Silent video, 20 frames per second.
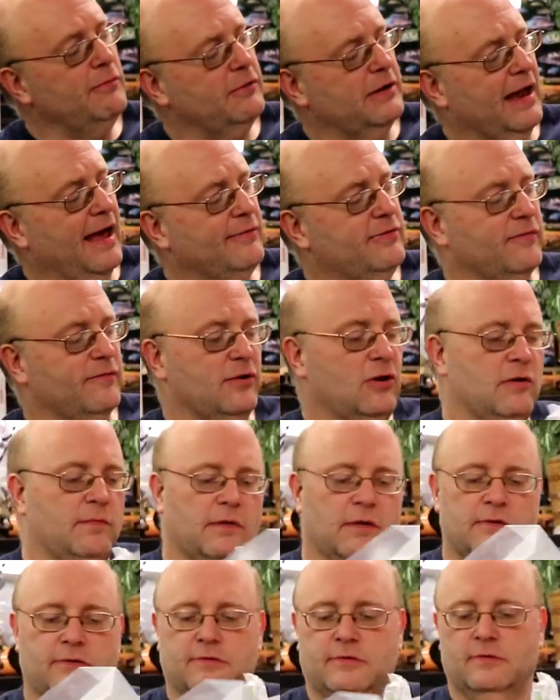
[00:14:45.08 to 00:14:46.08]
different types of
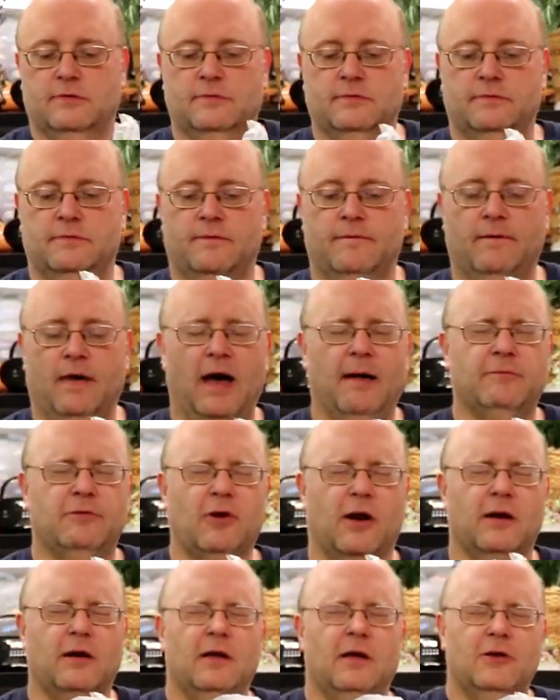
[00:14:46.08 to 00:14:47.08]
Anubias. I'm
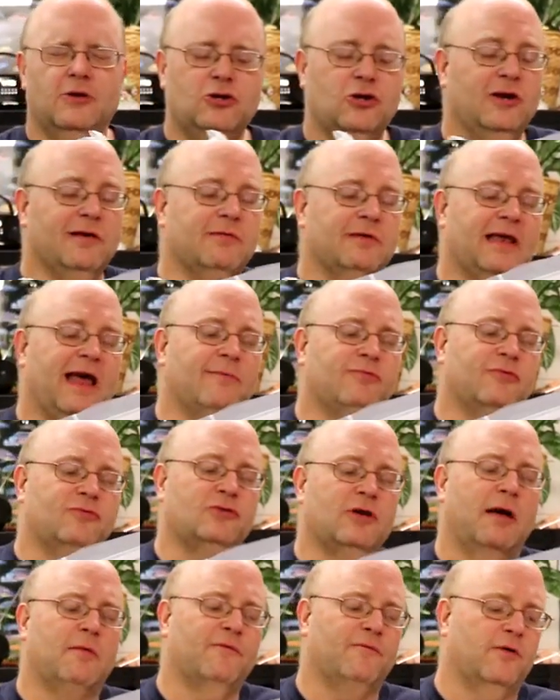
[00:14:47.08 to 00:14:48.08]
sorry, two different types of
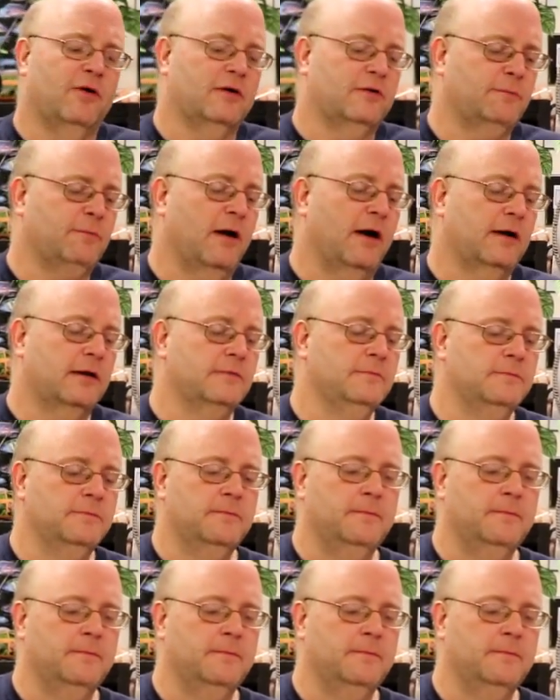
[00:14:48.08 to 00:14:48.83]
Java fern potted.